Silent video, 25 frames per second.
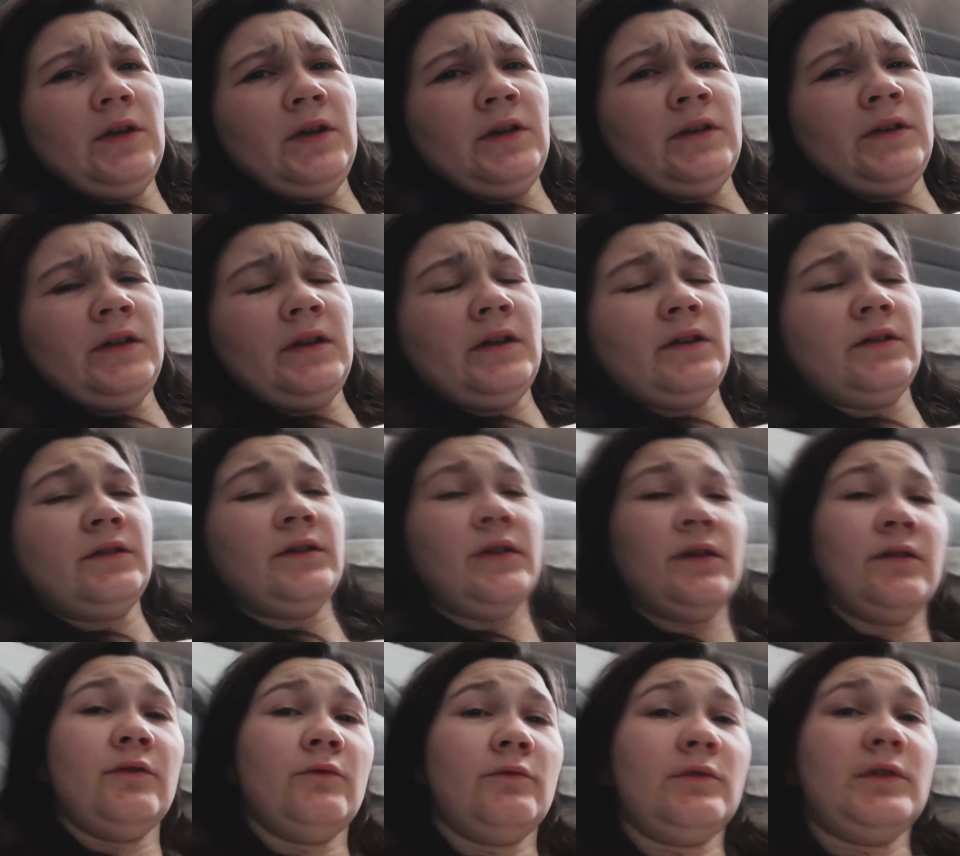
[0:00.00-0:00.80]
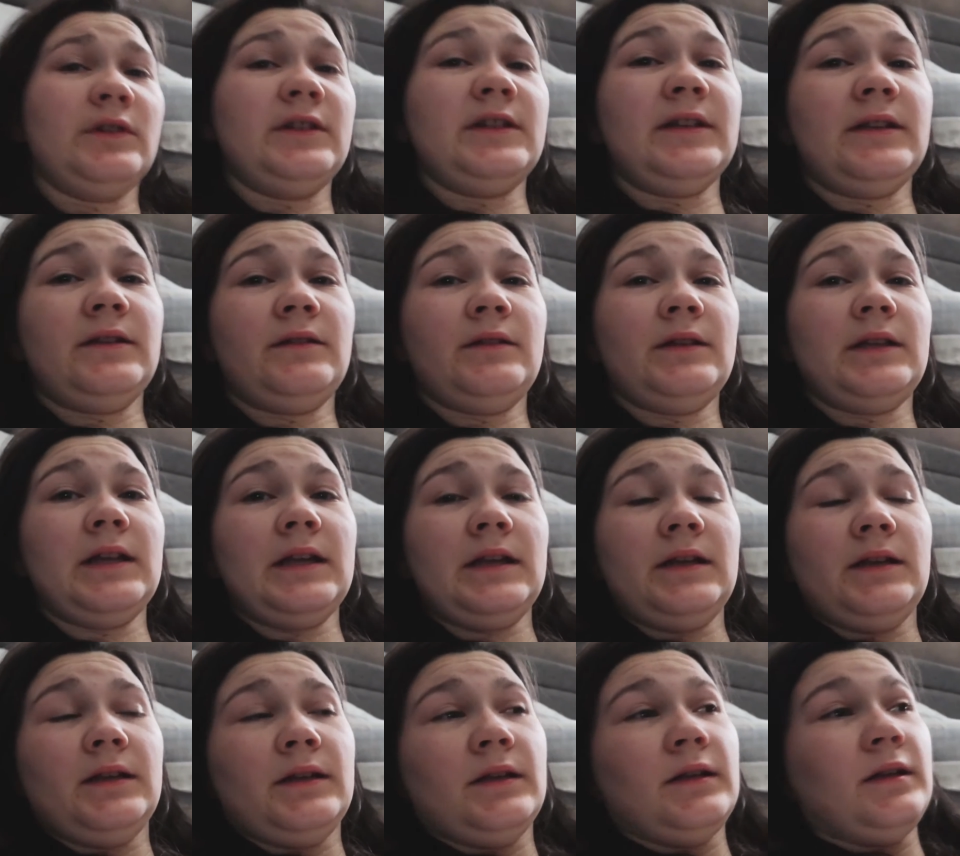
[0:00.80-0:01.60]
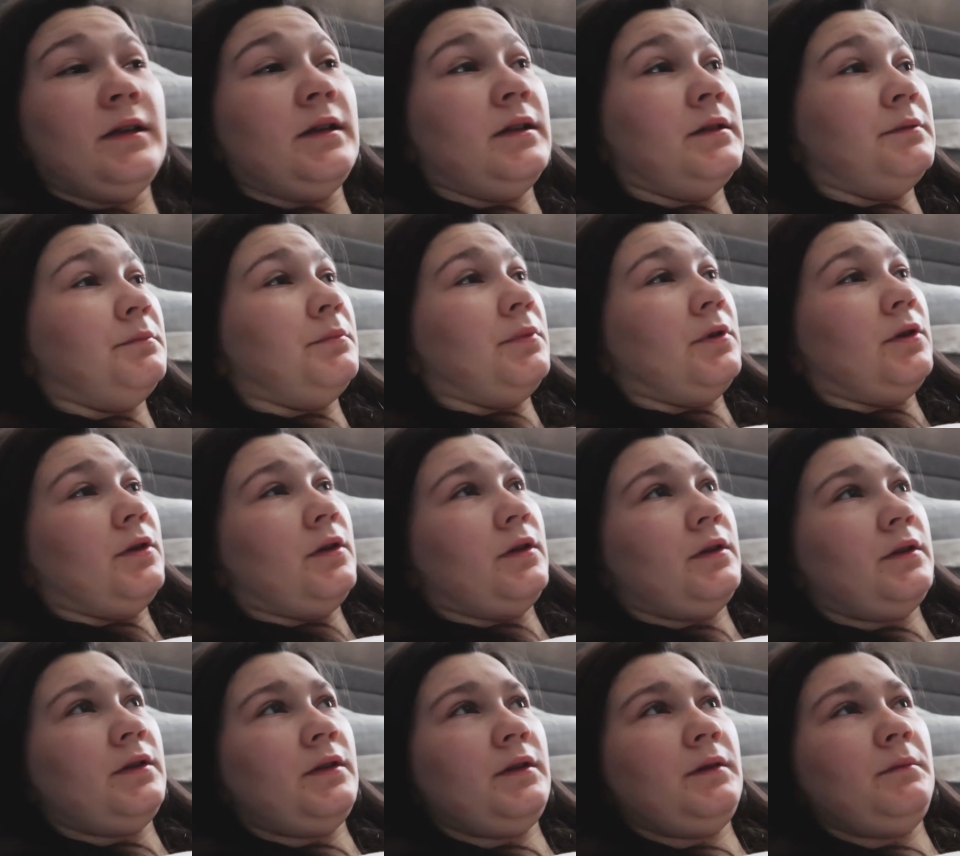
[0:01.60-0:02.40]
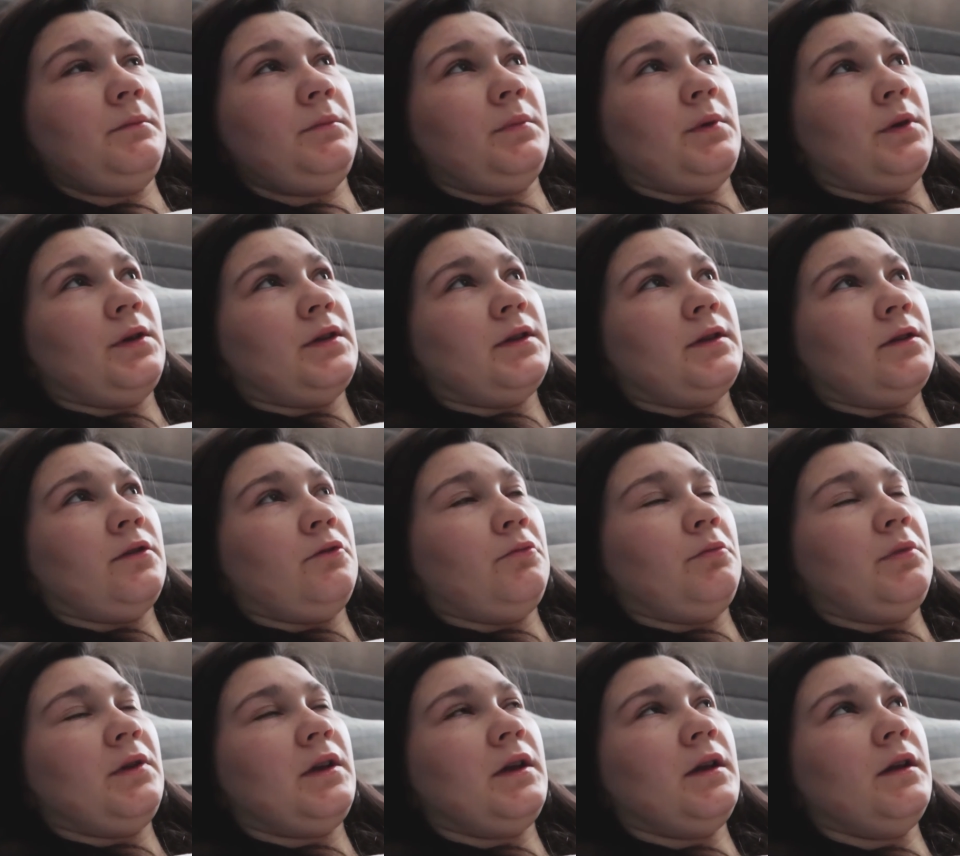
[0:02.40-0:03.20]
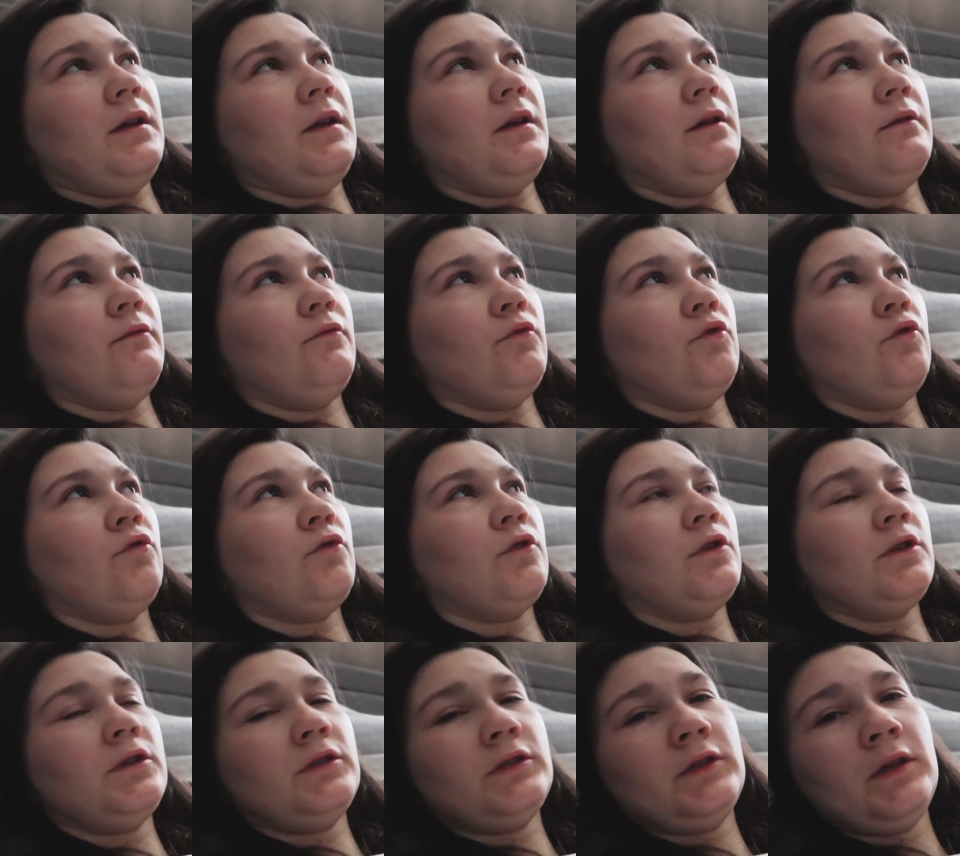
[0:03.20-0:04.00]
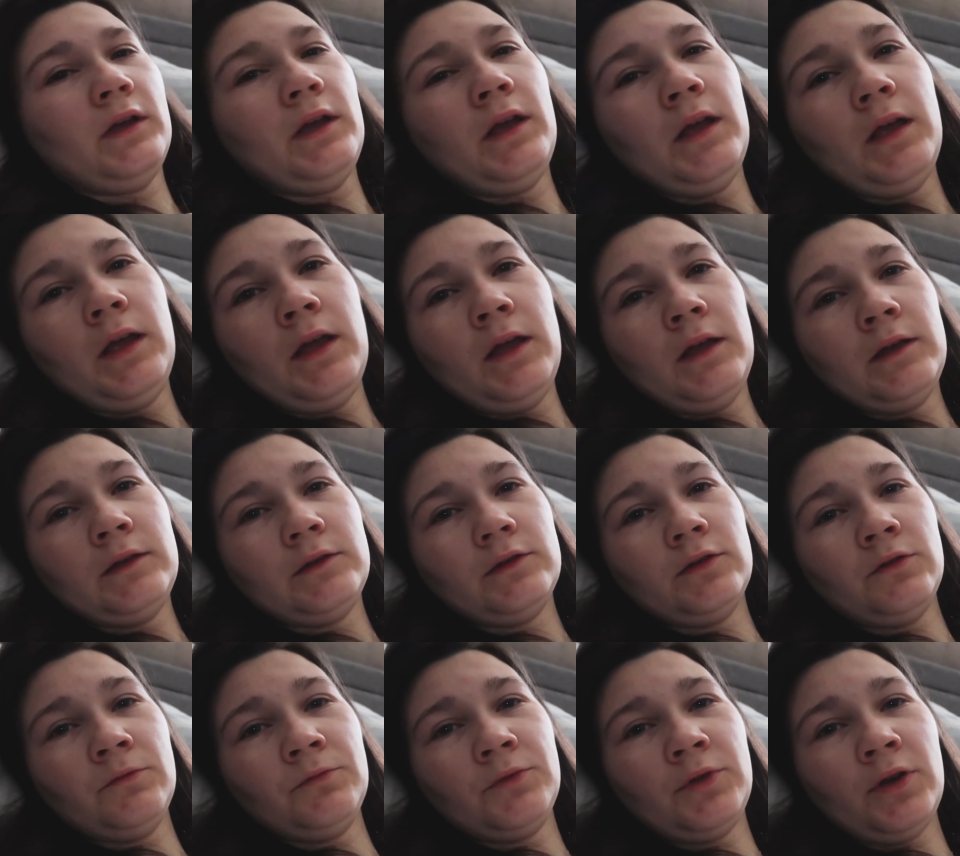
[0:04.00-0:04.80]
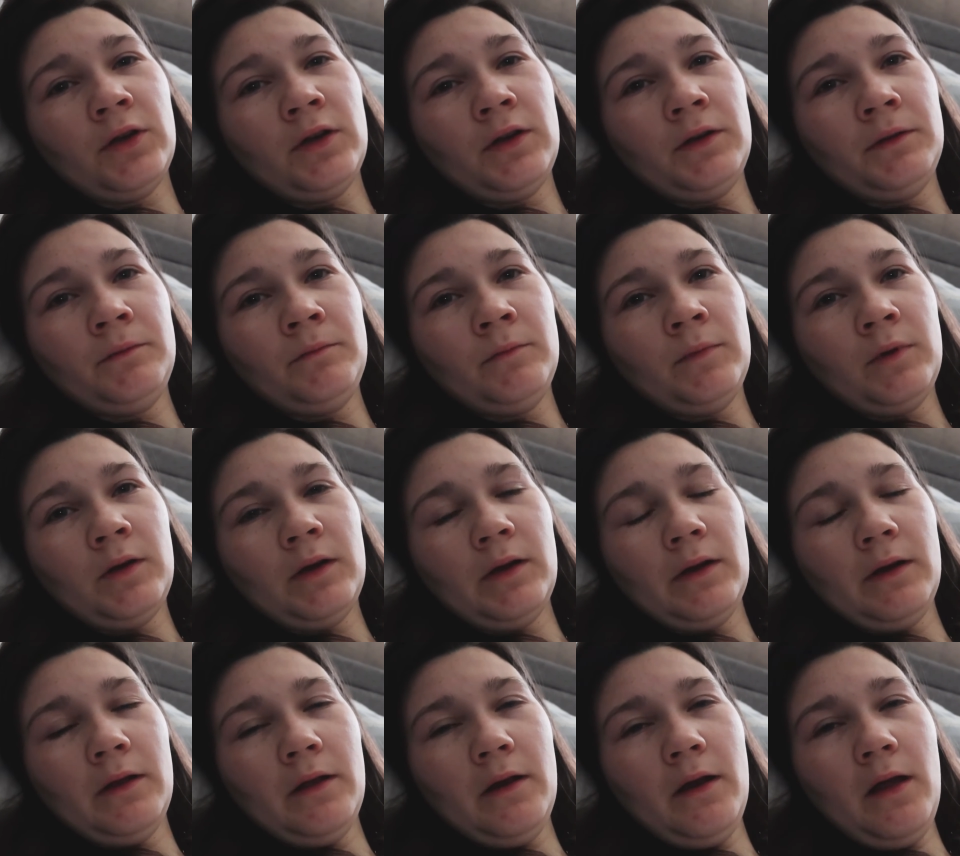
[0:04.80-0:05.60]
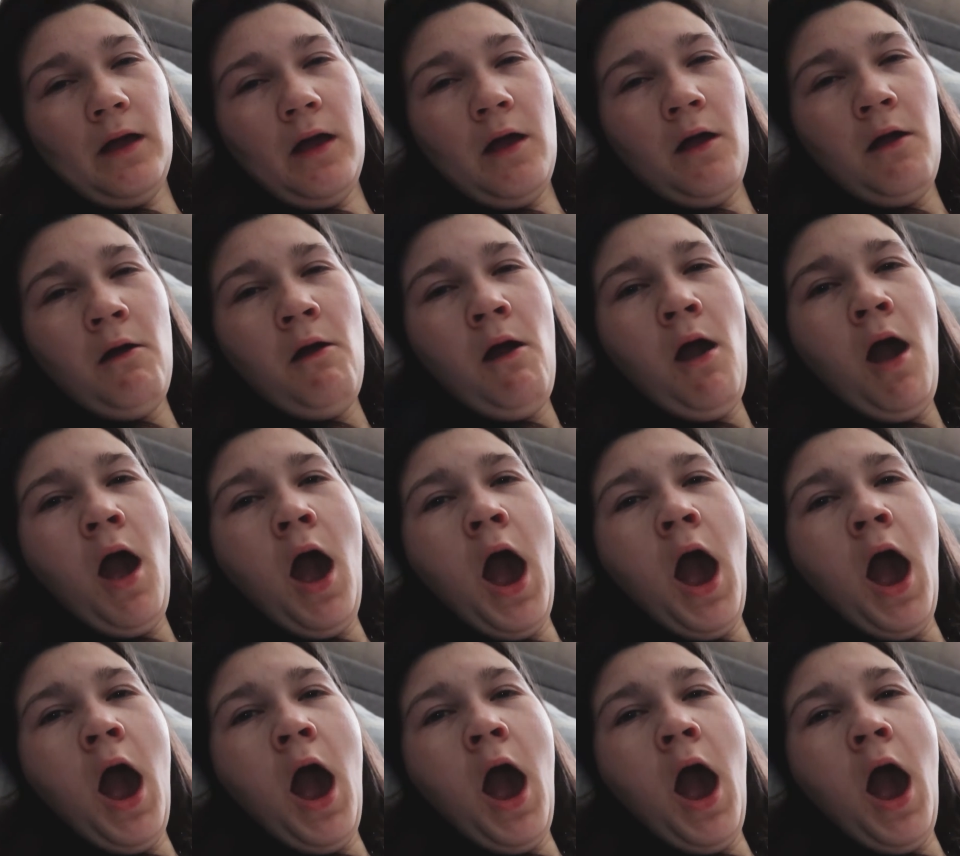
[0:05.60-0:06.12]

I, I don't know what date it is, but I think it's still beginning of August sometime. I don't know.